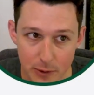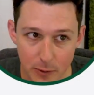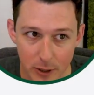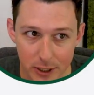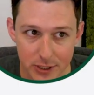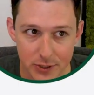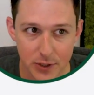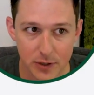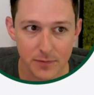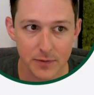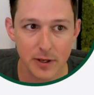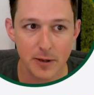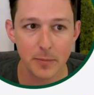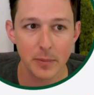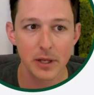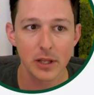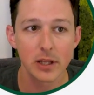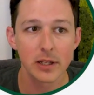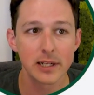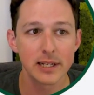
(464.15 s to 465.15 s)
You also have the
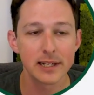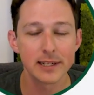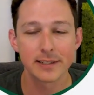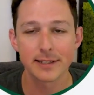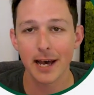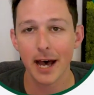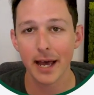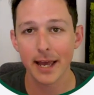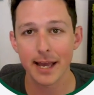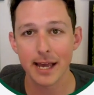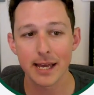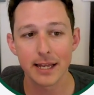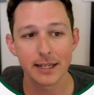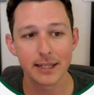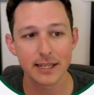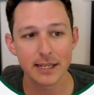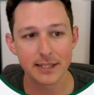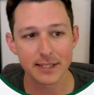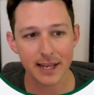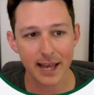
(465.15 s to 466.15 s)
ability to tie
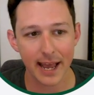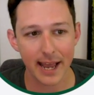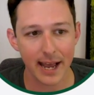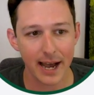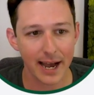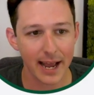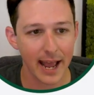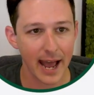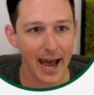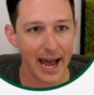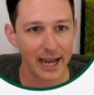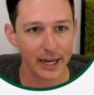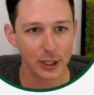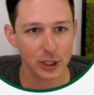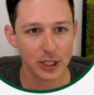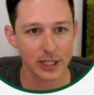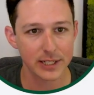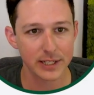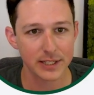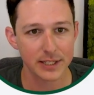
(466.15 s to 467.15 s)
in these A I
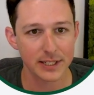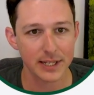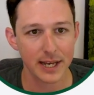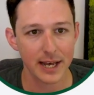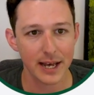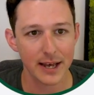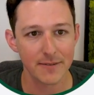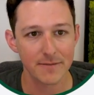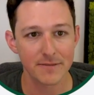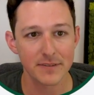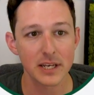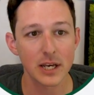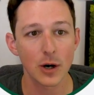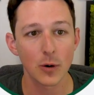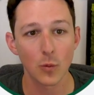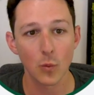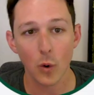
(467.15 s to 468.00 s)
actions uh, via